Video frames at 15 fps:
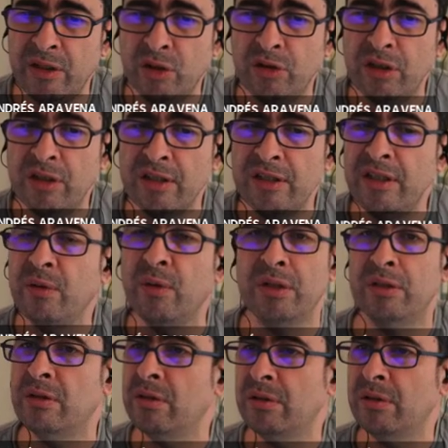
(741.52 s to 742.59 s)
in the
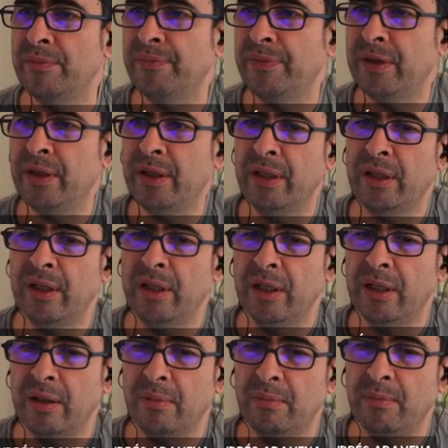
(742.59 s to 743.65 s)
sequence,
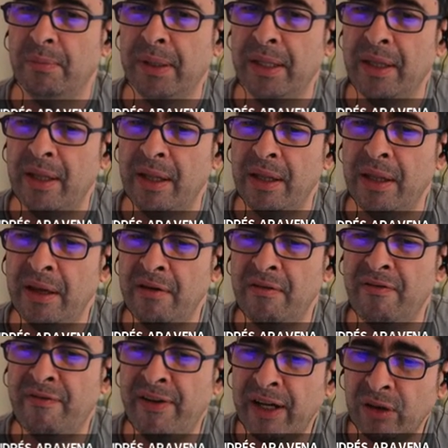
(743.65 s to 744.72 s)
but the
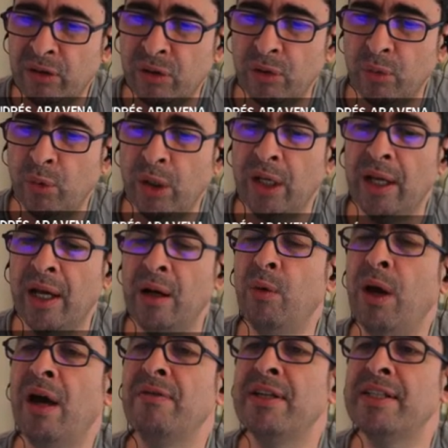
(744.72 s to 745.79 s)
vector will
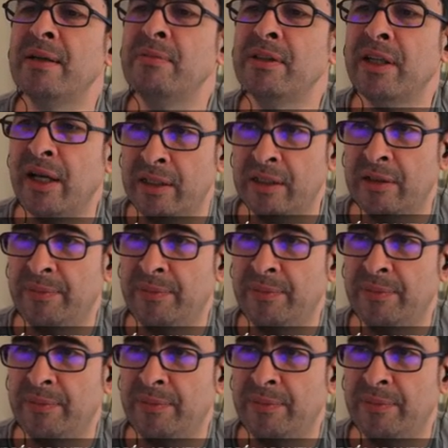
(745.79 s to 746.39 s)
always have the same size.